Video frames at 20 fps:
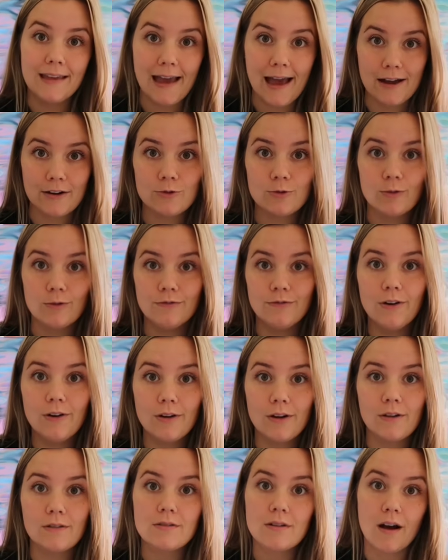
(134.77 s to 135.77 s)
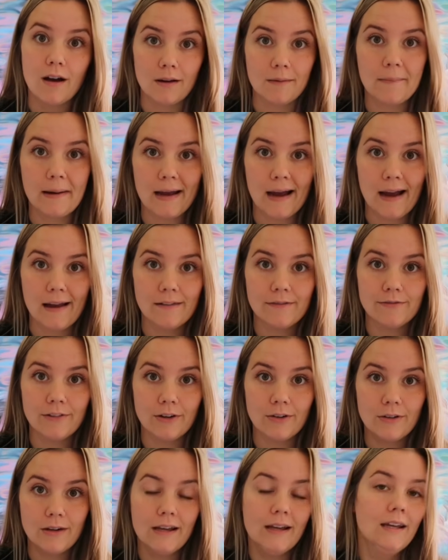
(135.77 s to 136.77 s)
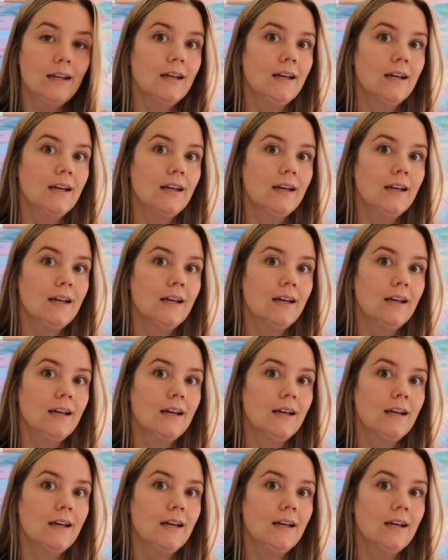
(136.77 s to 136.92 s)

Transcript: actual photos on my iPhone.